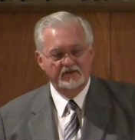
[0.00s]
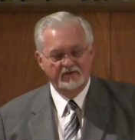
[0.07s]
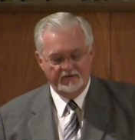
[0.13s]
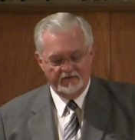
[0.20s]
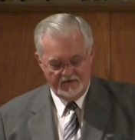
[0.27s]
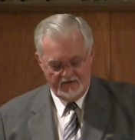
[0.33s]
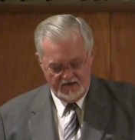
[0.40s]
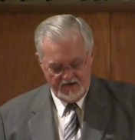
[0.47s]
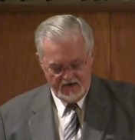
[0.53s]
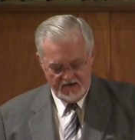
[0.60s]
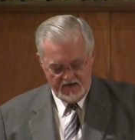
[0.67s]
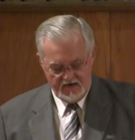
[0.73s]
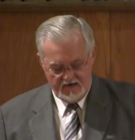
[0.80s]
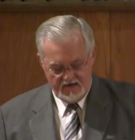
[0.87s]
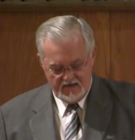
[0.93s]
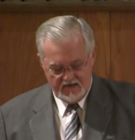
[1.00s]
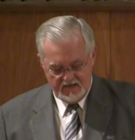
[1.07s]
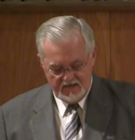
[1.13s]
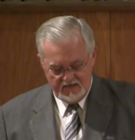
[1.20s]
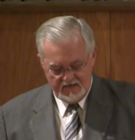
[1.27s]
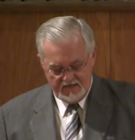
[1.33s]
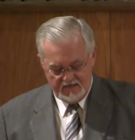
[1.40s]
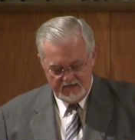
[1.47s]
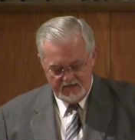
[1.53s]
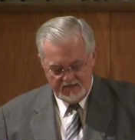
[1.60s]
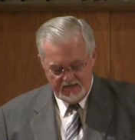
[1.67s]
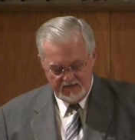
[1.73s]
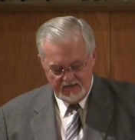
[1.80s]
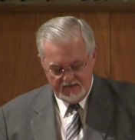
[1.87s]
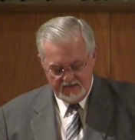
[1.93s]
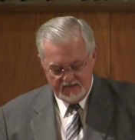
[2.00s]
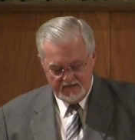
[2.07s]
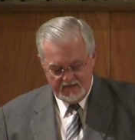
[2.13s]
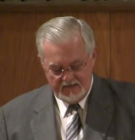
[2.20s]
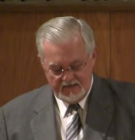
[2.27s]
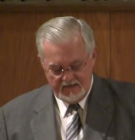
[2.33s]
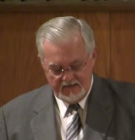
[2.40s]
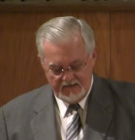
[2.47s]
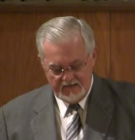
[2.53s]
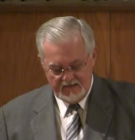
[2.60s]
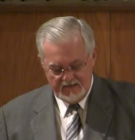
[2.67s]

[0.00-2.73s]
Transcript: (no one is talking)